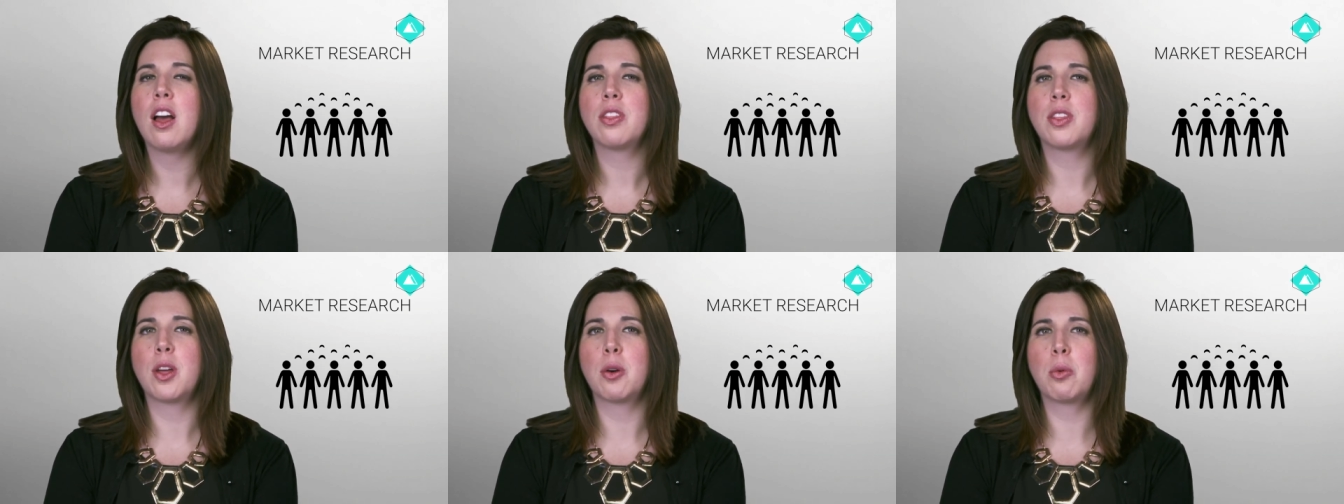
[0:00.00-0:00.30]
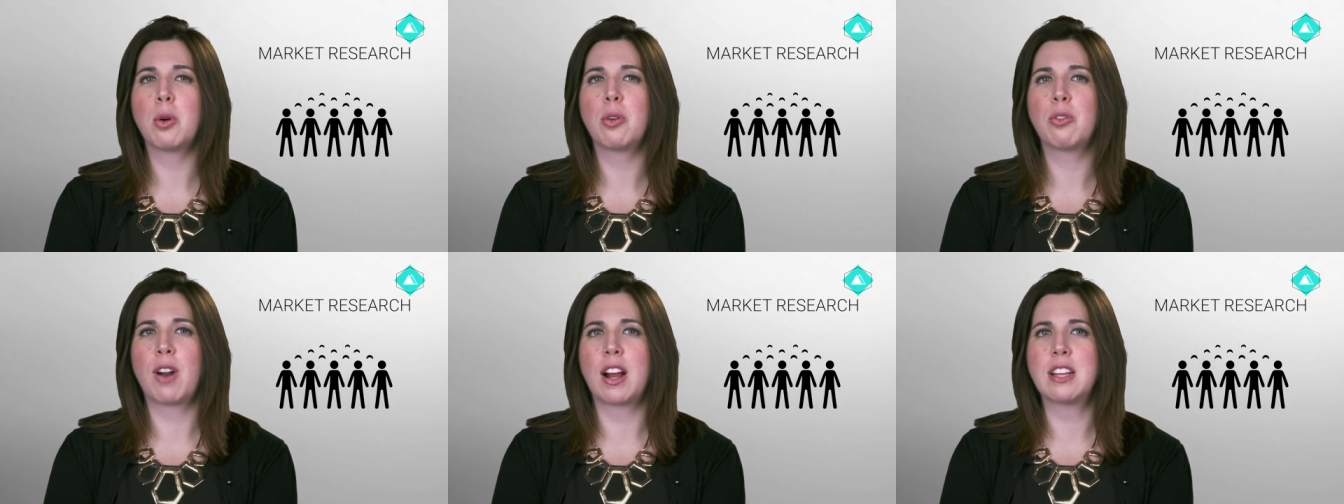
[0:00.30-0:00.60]
that
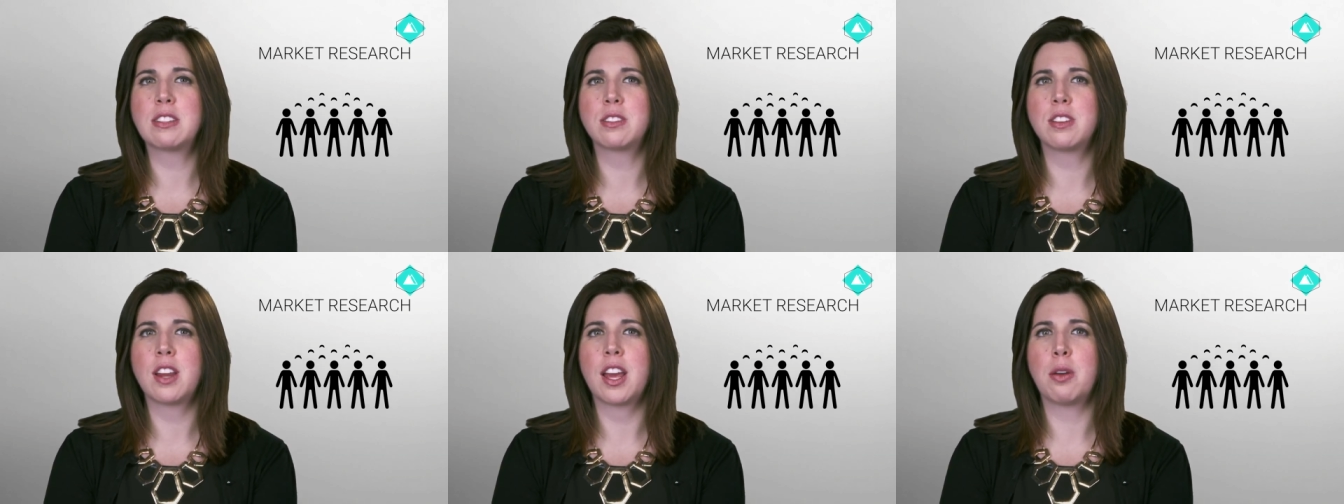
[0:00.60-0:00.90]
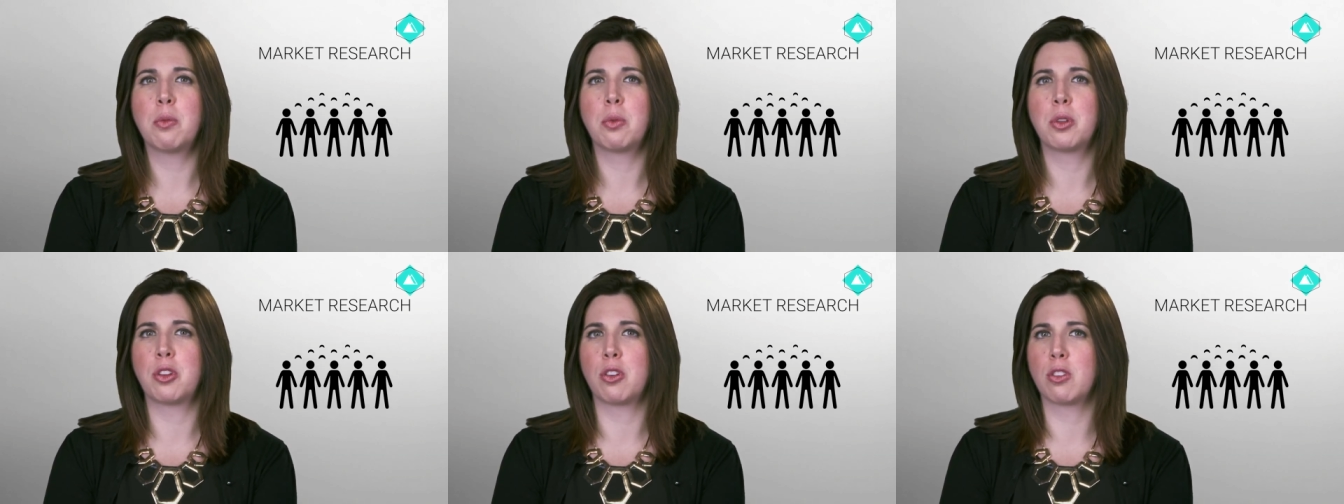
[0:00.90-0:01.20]
will
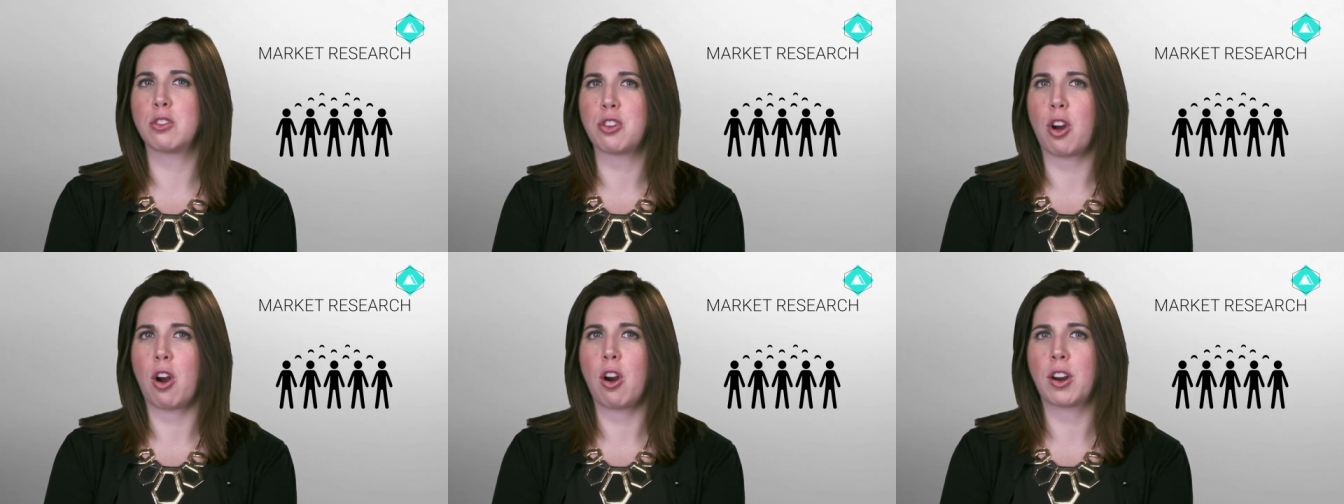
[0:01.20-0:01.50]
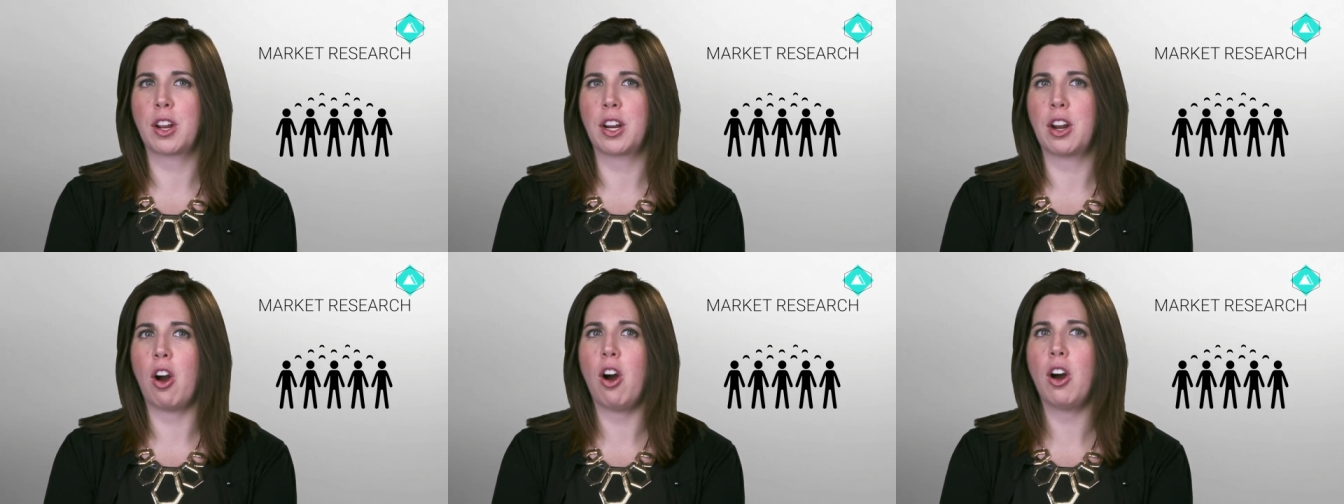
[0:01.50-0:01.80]
resonate with your
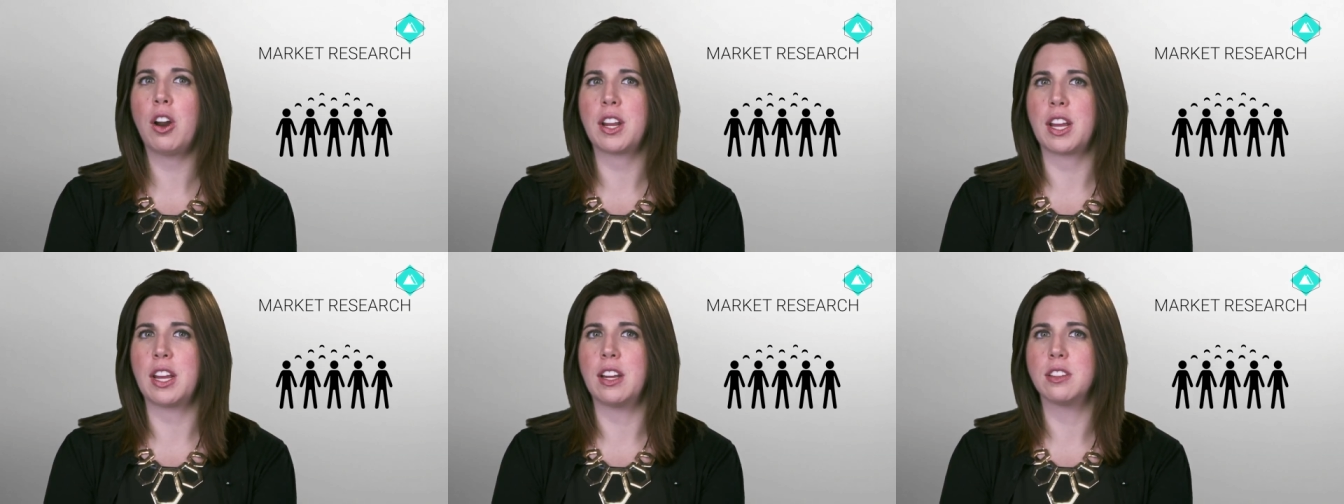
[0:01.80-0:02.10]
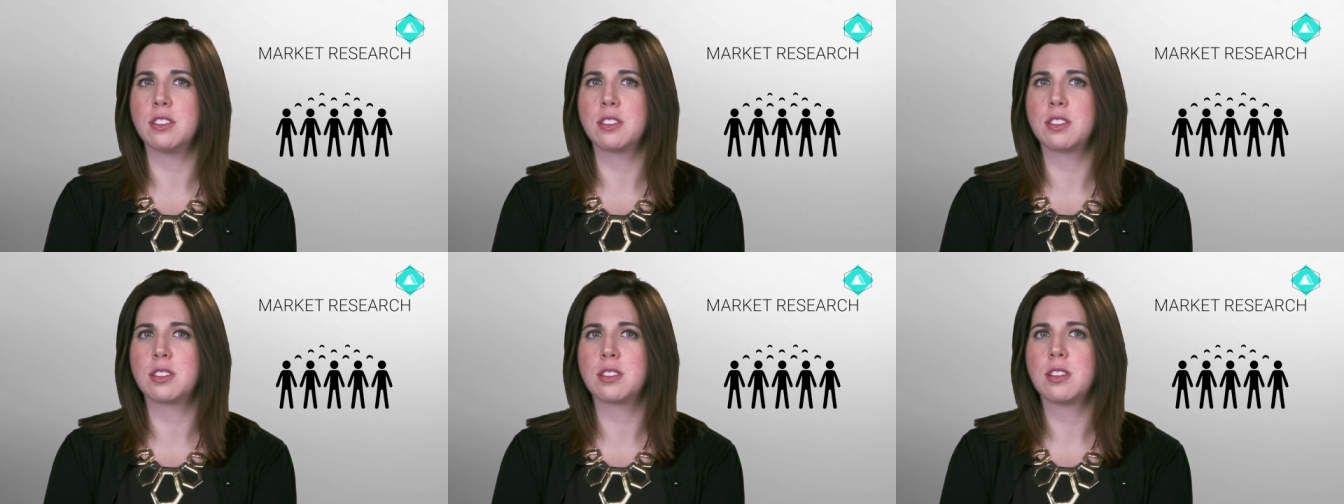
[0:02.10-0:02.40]
target
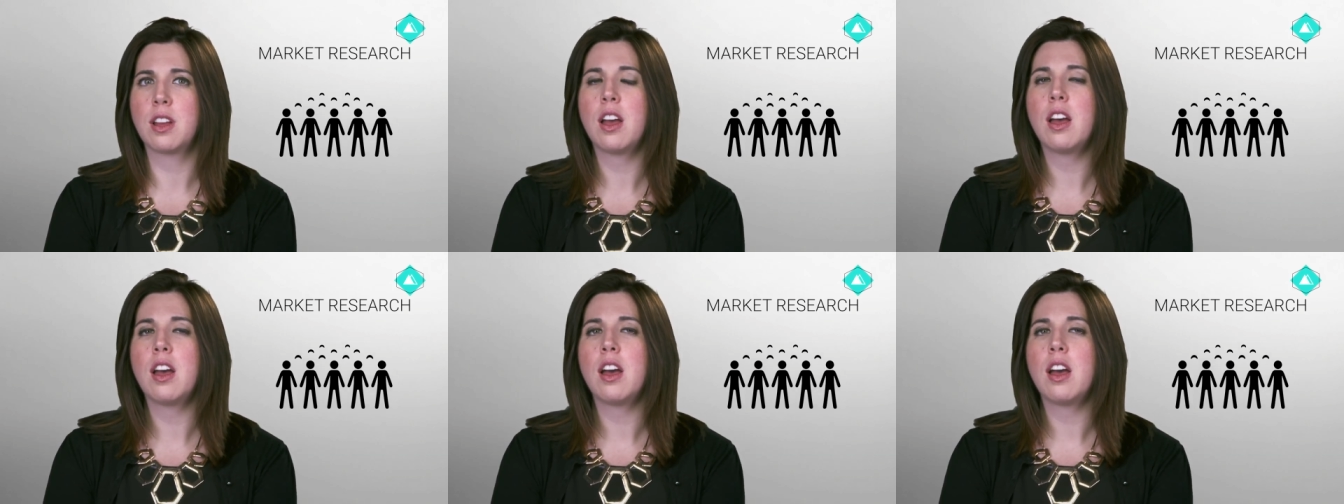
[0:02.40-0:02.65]
audience